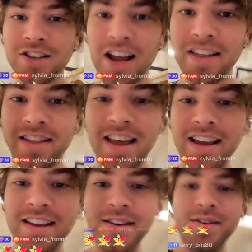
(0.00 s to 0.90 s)
Jen,
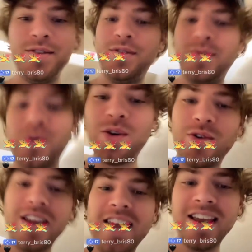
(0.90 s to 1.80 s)
thank you.
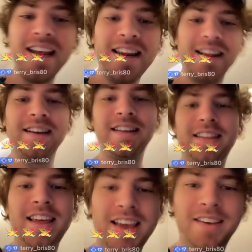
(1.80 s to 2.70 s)
Maureen,
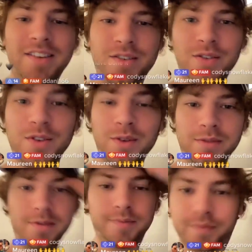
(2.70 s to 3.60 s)
thank
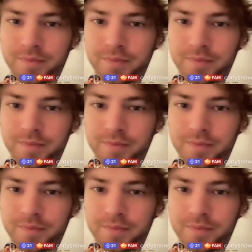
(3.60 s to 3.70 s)
you.